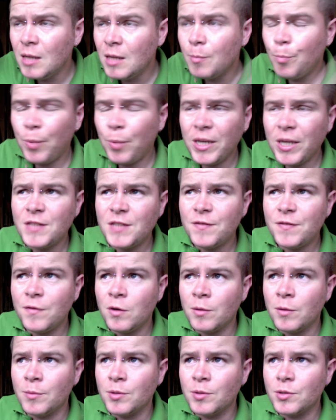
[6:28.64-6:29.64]
Beast
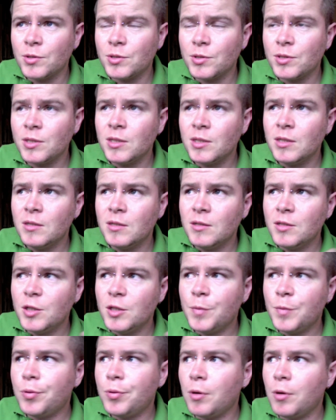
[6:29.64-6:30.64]
Formers.
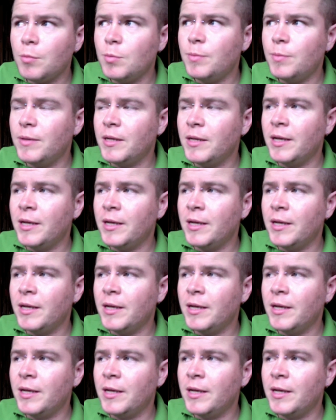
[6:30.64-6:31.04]
You probably